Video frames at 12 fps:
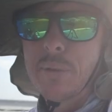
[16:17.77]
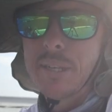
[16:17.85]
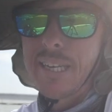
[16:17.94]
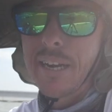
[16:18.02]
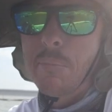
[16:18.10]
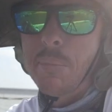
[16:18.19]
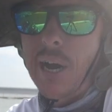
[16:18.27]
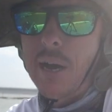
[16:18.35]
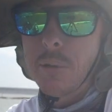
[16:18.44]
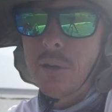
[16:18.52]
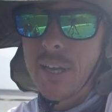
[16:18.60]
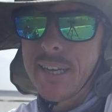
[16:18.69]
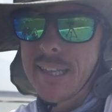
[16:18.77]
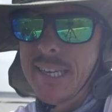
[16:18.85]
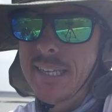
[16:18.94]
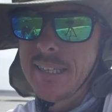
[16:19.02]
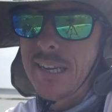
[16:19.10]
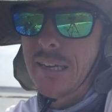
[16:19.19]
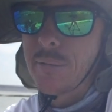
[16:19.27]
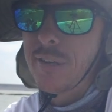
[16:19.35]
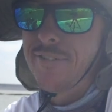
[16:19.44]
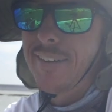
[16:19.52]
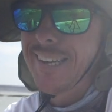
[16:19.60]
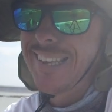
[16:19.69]
I'm gonna take a bobber like this. I'm gonna
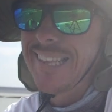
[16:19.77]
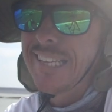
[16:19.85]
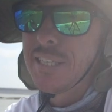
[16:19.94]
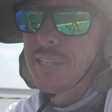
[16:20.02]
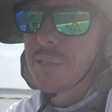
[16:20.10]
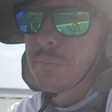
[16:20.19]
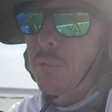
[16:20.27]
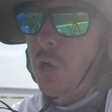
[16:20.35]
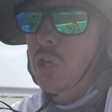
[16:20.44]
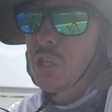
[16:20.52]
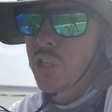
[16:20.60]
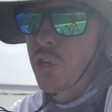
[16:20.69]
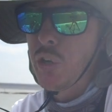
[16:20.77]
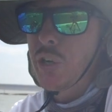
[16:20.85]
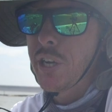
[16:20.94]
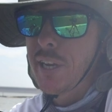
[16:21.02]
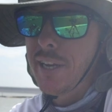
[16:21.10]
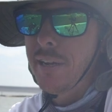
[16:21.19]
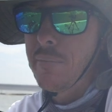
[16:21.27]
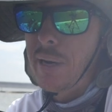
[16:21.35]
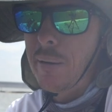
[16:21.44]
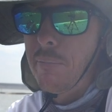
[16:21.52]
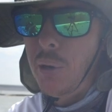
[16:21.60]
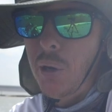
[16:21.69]
find the smallest hook in
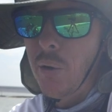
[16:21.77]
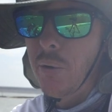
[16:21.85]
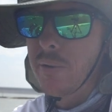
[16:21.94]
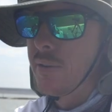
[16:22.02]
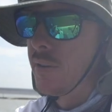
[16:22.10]
my boat.